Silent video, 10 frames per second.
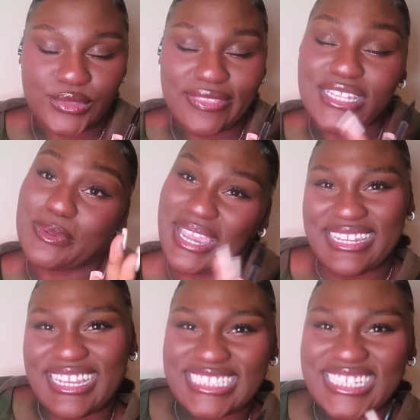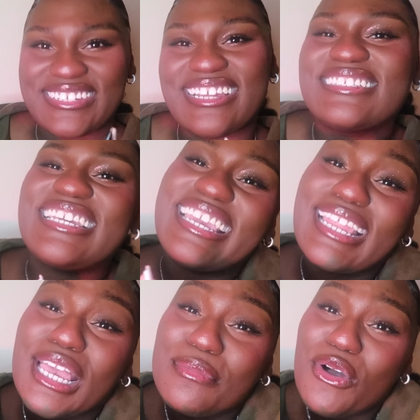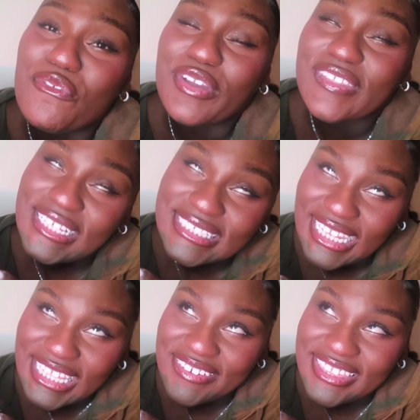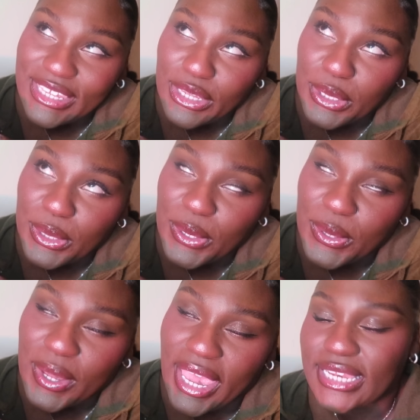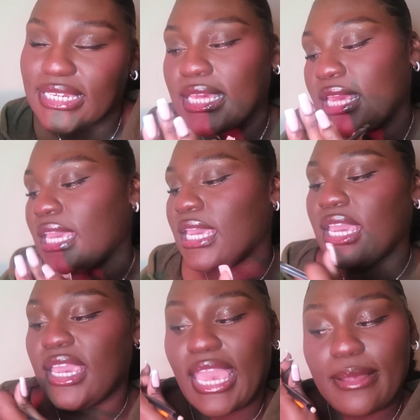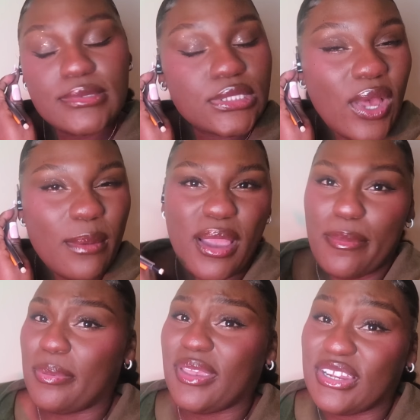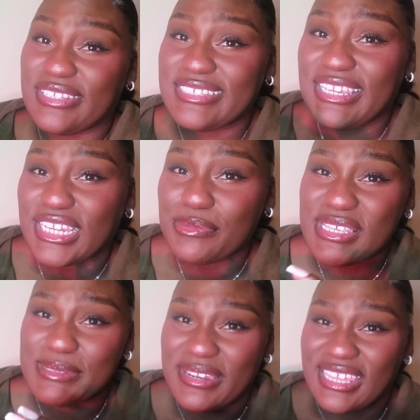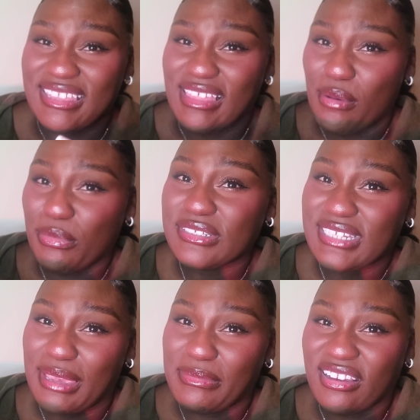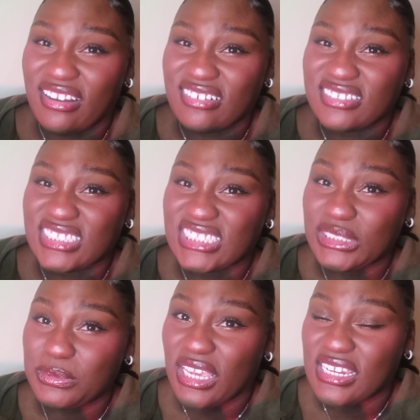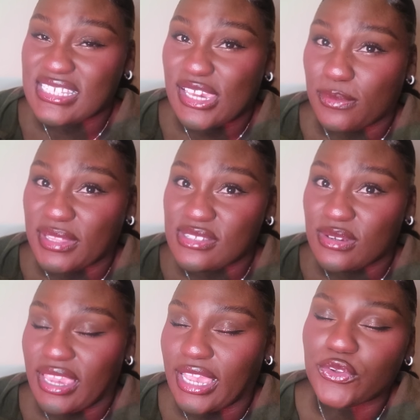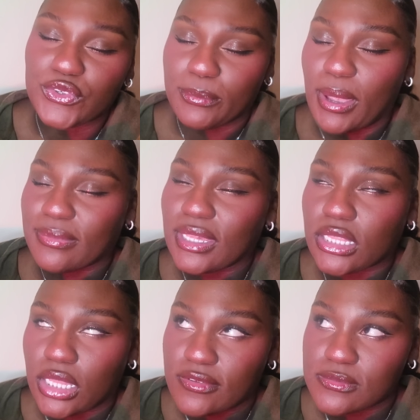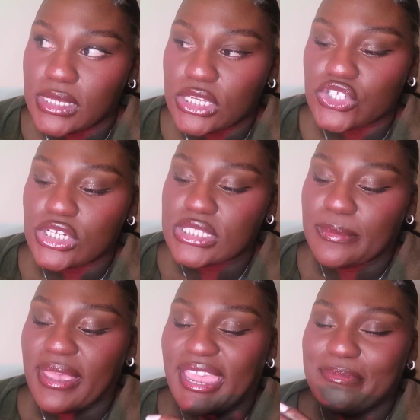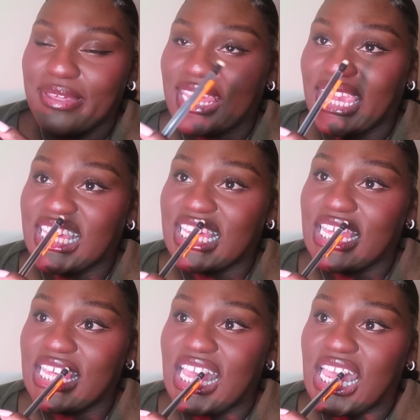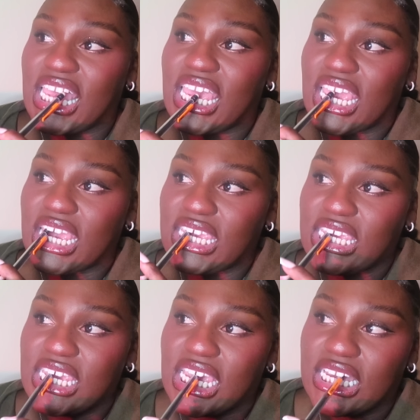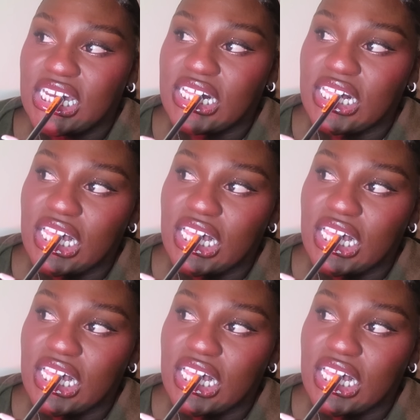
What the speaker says: that's why I text you, and I was like, gonna come over and like study with you. And yeah, so I'm probably honestly gonna be spending a lot more time here, to be honest, I hope that's okay. I know your mom, like, loves me and she doesn't mind, but, like, yeah.